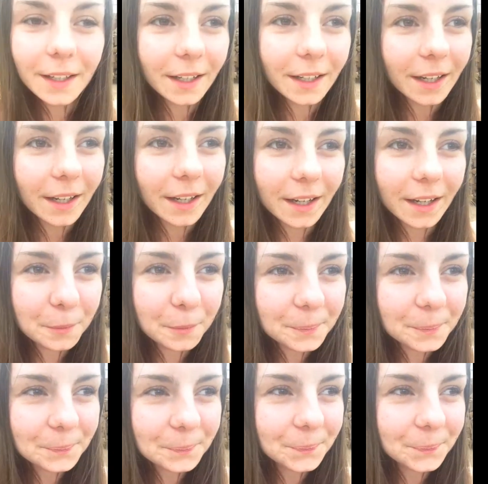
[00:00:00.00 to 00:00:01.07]
um,
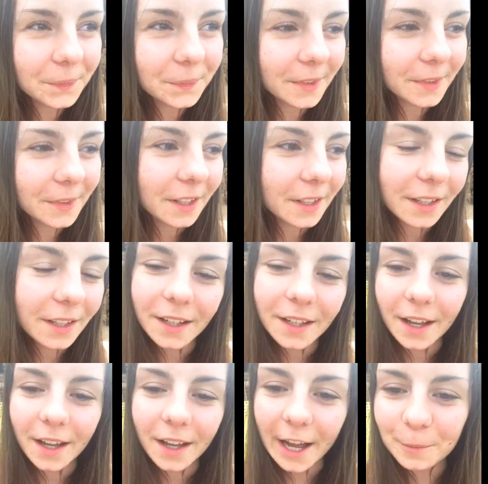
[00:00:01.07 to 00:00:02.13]

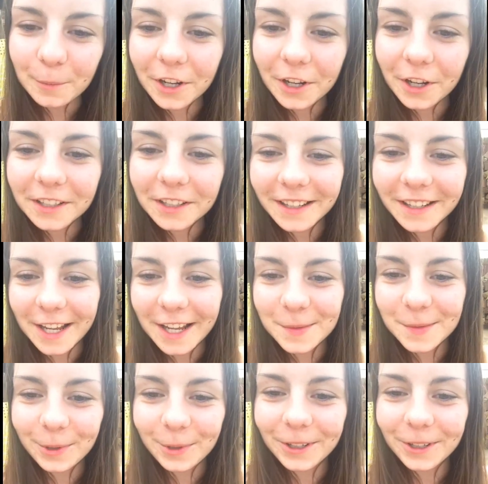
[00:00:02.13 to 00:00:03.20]
I'm not an
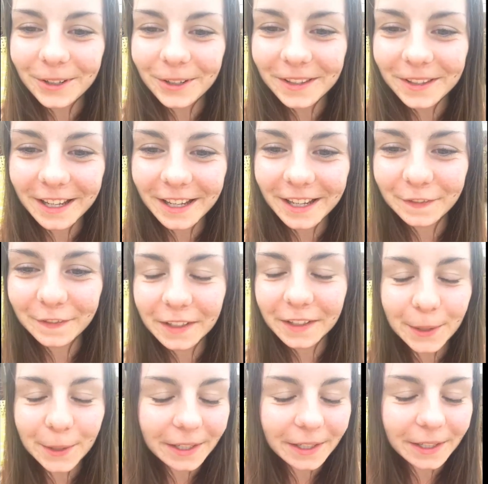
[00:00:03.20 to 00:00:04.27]
expert on that
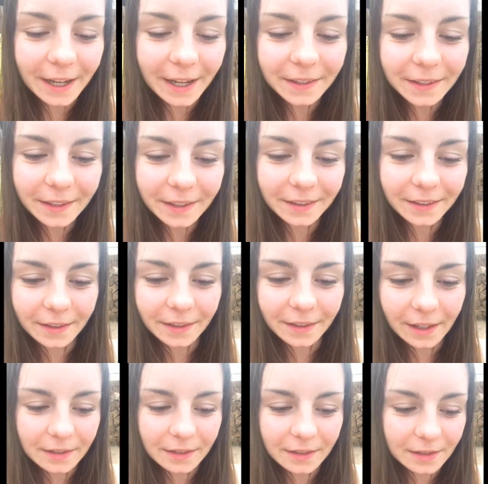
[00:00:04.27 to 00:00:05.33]
field. I think
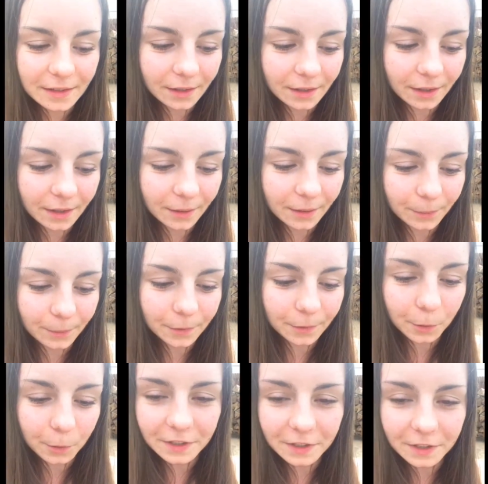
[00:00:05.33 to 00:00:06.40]
that
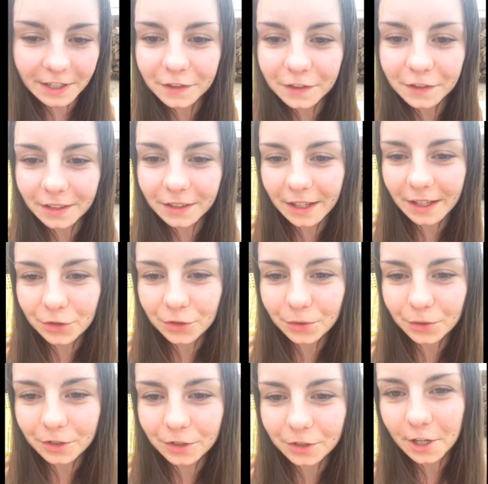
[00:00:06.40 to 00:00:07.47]
we definitely
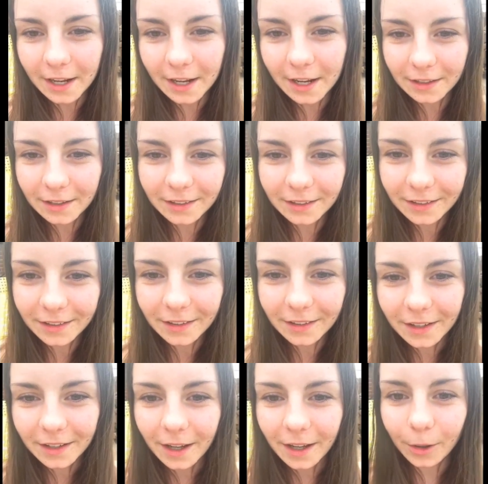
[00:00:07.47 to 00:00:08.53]
should check
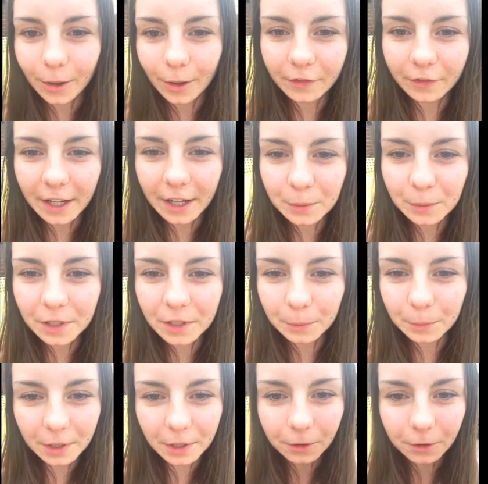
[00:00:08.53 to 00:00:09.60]
our vitamin and
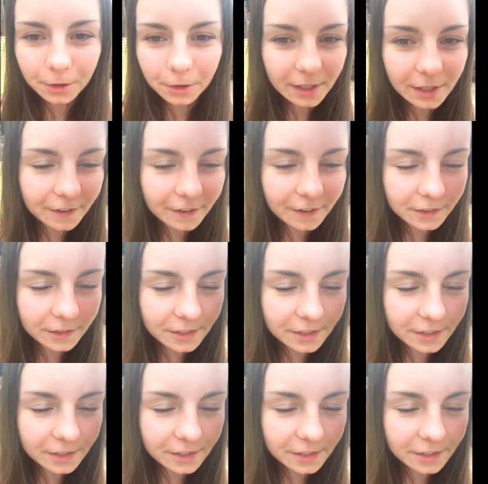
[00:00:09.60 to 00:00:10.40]
mineral levels.